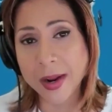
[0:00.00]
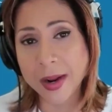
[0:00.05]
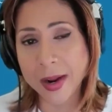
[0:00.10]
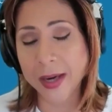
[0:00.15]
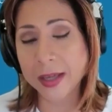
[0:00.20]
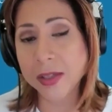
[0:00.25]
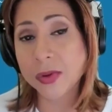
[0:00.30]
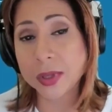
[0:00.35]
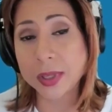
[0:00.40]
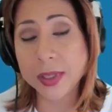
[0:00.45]

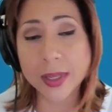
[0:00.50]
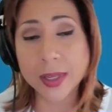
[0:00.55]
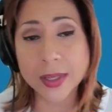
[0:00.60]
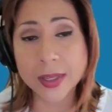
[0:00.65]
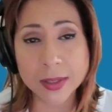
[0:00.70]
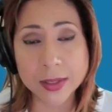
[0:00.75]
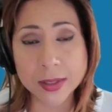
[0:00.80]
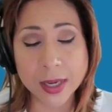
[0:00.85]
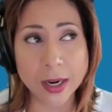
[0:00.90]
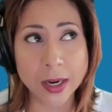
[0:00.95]
Actually, that's
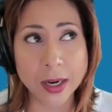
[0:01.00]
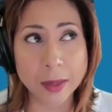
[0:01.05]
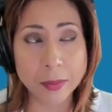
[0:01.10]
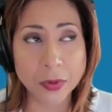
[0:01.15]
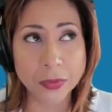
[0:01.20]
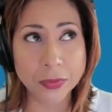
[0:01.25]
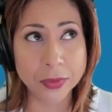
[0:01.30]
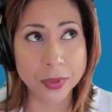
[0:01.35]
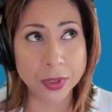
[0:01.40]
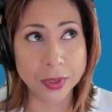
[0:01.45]
the time
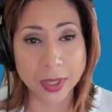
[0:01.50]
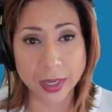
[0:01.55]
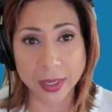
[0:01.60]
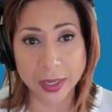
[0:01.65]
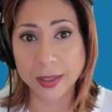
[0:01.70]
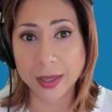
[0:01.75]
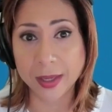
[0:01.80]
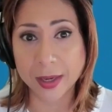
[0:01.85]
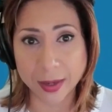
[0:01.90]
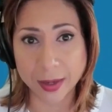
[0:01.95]
of the day
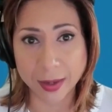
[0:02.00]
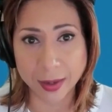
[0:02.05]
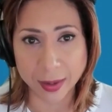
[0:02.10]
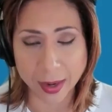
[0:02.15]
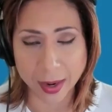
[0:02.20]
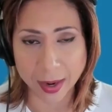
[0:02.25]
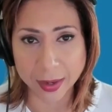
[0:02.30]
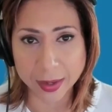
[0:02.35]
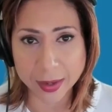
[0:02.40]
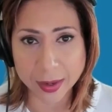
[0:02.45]
that I
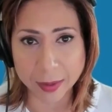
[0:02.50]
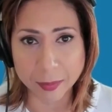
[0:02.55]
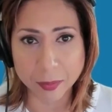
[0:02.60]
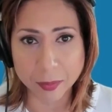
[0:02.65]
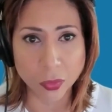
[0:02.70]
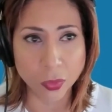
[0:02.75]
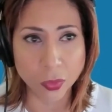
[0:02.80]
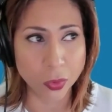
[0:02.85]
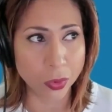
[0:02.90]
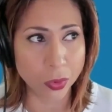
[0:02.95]
like. I'm
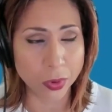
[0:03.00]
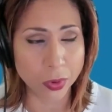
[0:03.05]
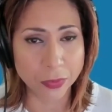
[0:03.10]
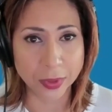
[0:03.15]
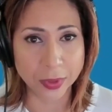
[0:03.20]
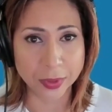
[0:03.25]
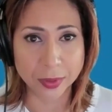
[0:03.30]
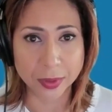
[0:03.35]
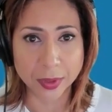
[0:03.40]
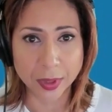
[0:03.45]
more of
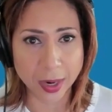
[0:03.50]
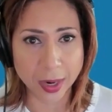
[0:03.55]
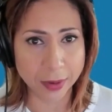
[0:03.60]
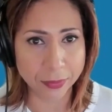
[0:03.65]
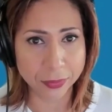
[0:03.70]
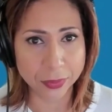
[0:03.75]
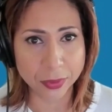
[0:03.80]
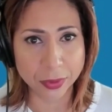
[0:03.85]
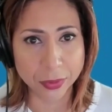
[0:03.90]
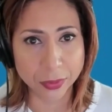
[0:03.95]
an
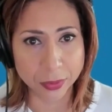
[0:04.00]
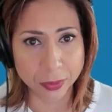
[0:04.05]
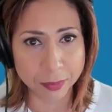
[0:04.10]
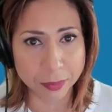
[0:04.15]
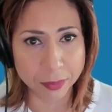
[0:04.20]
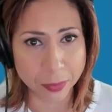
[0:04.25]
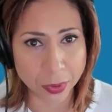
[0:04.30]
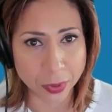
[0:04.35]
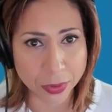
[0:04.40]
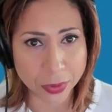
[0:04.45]
afternoon
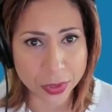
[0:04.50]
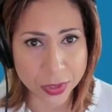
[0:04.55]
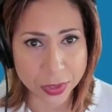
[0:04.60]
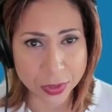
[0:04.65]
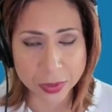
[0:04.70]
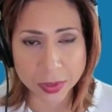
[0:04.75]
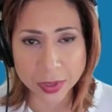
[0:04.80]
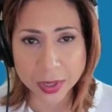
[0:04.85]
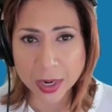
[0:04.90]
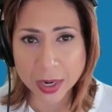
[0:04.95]

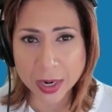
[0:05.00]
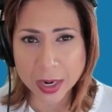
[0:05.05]
person.